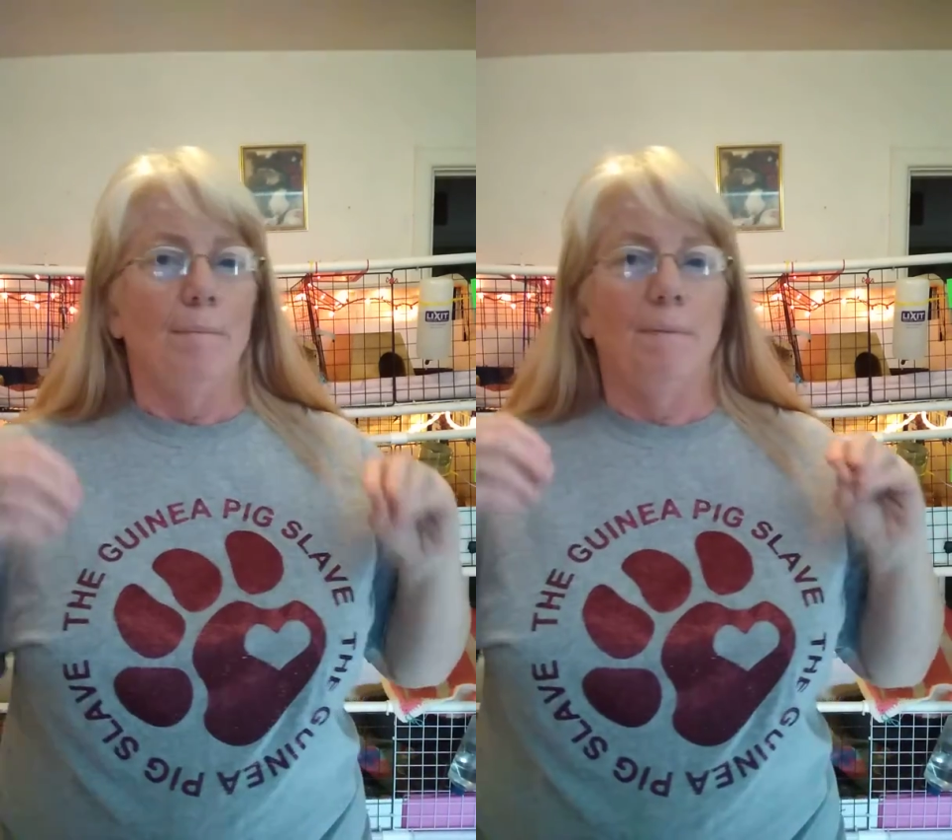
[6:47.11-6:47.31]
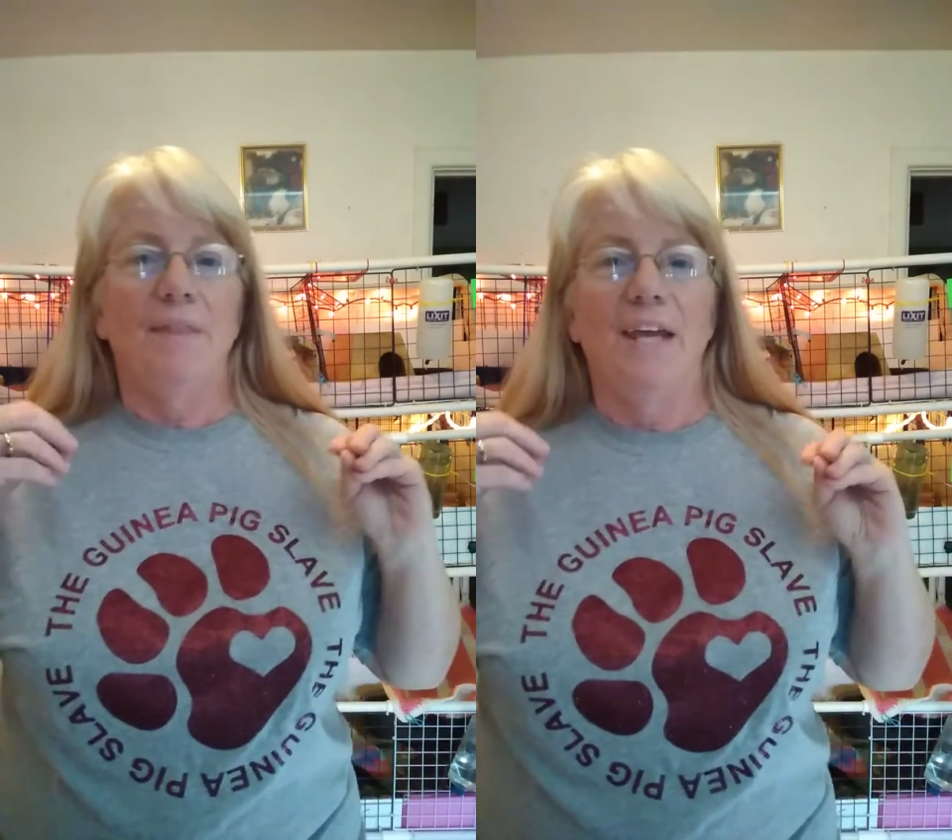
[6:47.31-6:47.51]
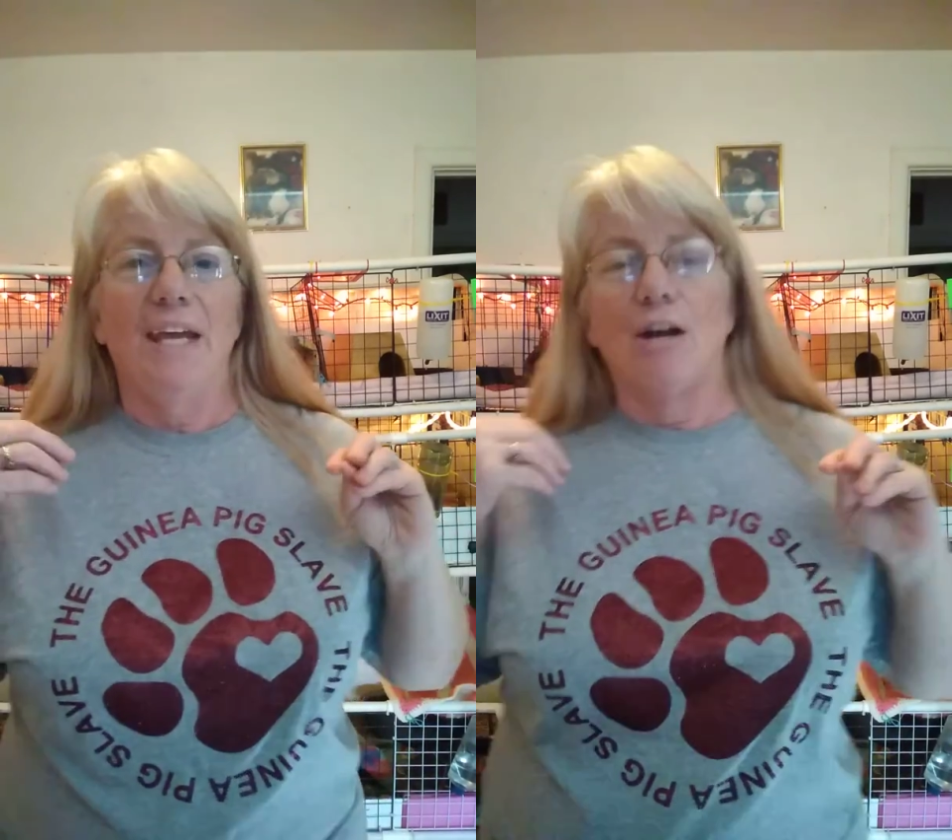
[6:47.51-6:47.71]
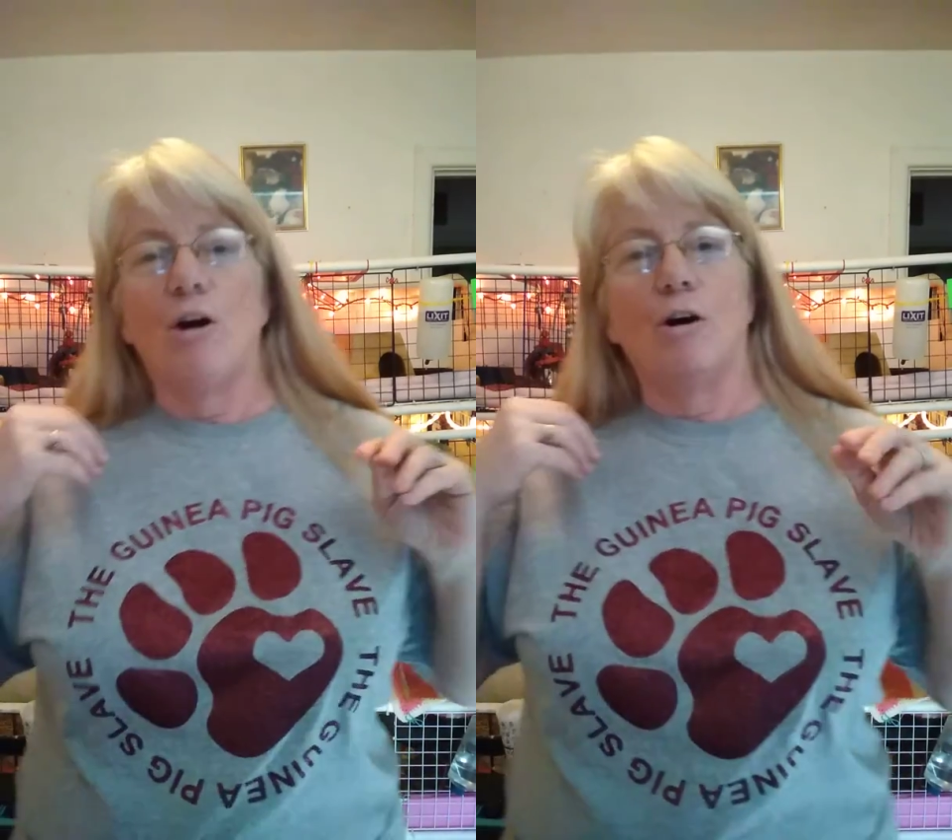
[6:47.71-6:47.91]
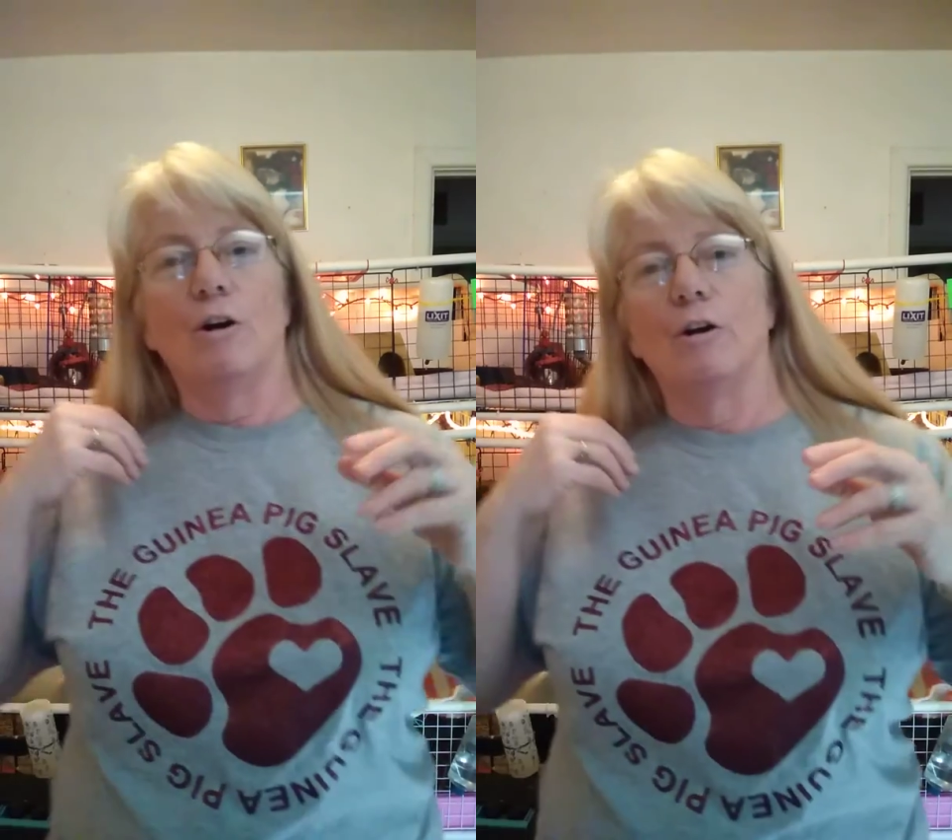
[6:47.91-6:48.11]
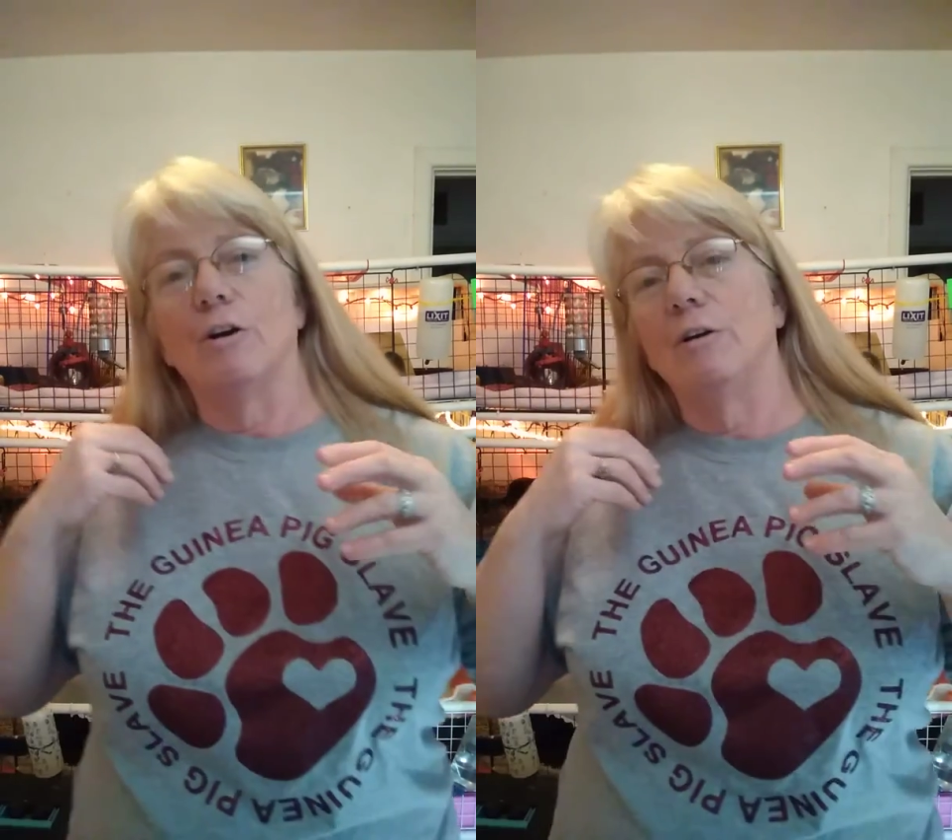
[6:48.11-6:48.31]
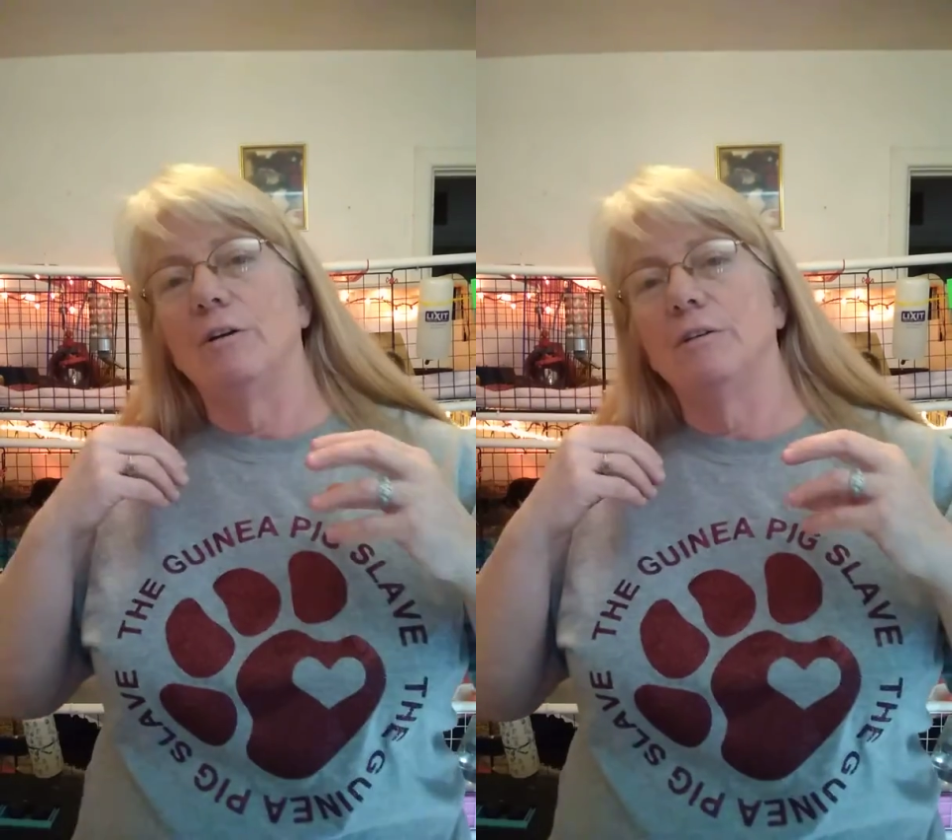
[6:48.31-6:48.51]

They are